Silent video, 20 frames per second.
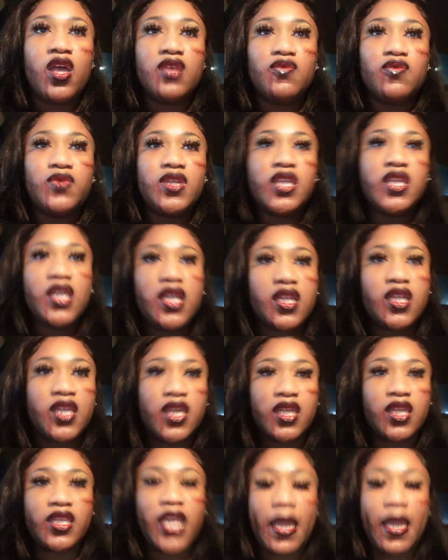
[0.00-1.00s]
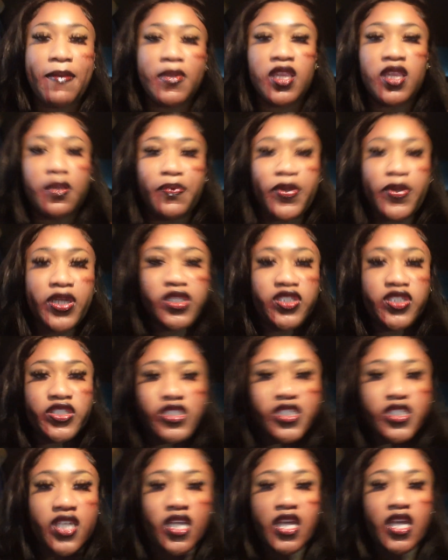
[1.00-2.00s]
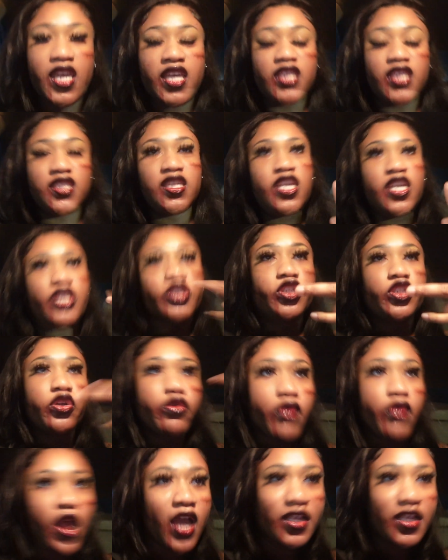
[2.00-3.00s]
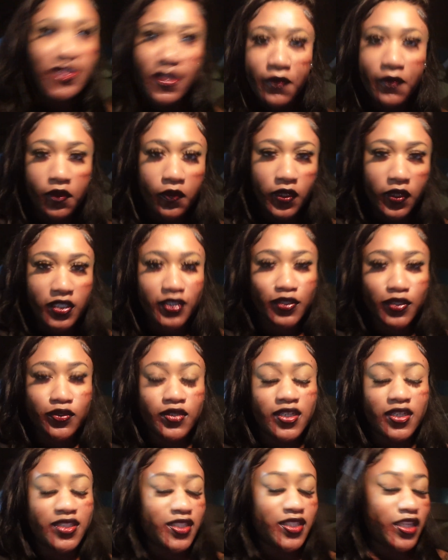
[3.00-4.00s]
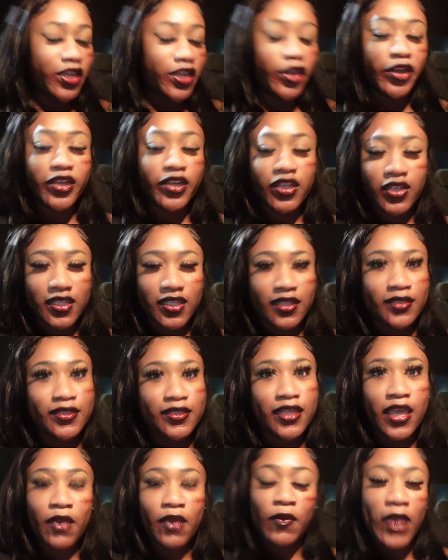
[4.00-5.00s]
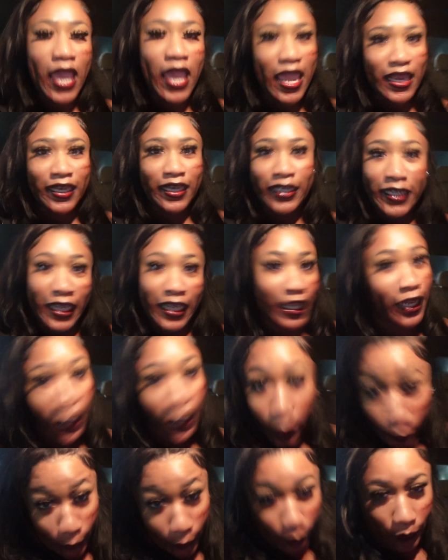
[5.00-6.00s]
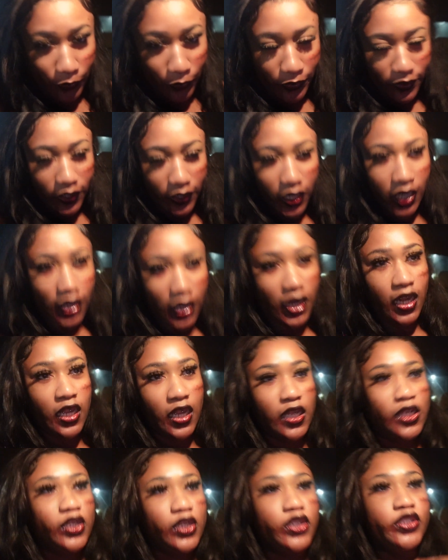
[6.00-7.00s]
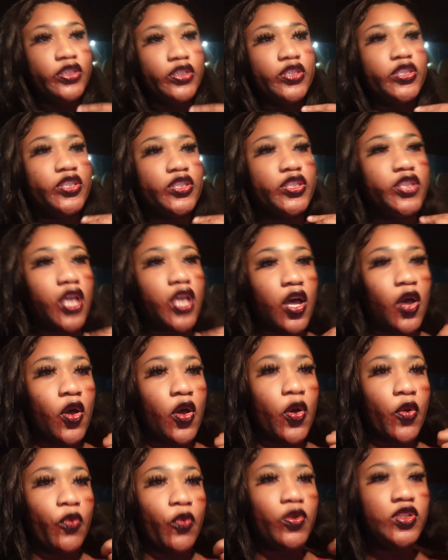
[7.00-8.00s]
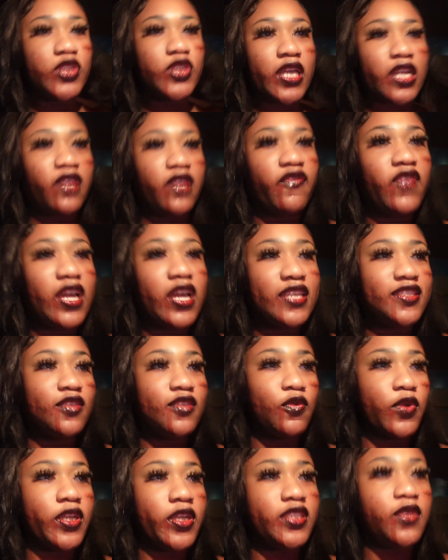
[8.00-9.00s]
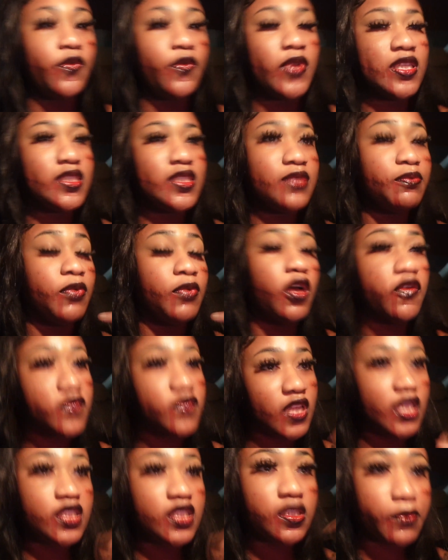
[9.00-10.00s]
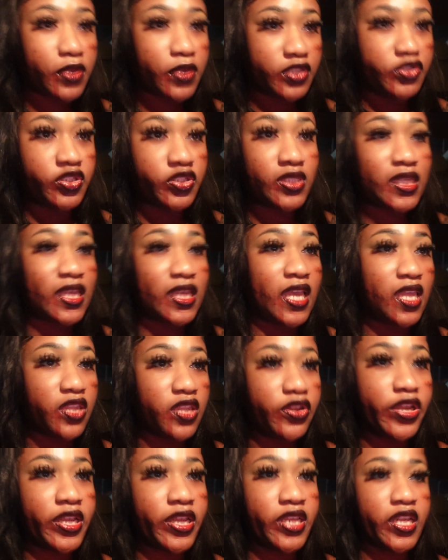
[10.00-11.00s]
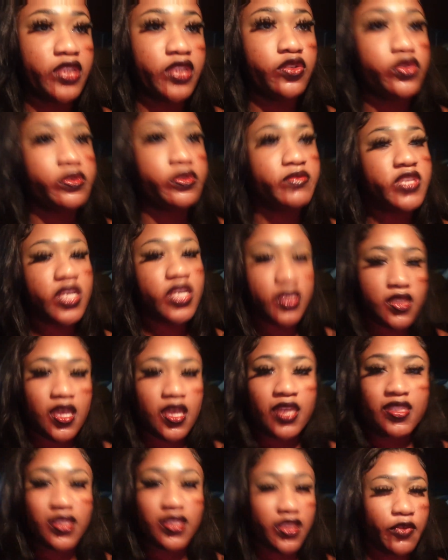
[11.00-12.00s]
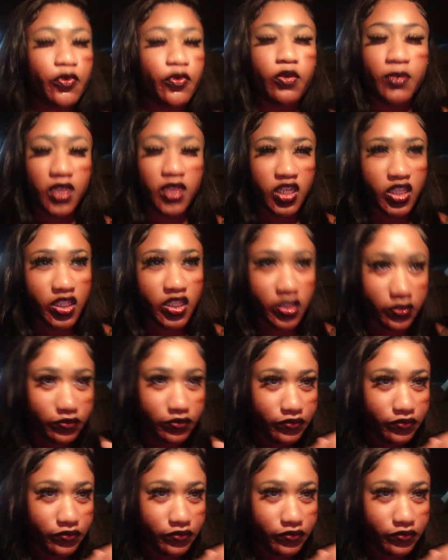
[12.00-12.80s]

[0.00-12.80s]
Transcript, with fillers: we didn't get that many pictures because each garage that we went to, the security said we had to get gone. So we're trying to find somewhere so we can both take some pictures together and then do some TikToks and then we'll be done.